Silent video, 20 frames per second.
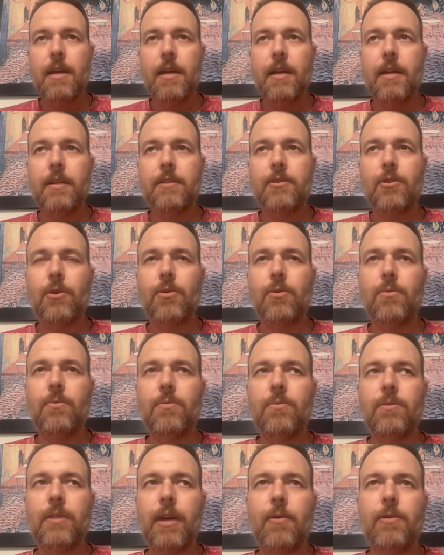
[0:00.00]

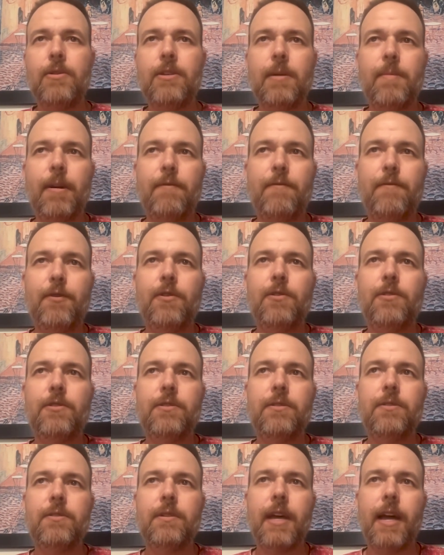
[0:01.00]
so that was like my
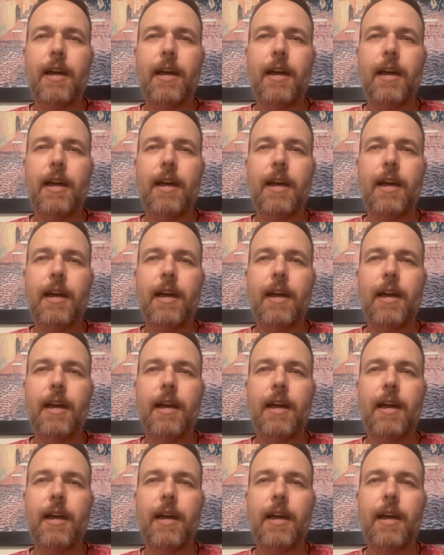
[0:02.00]
first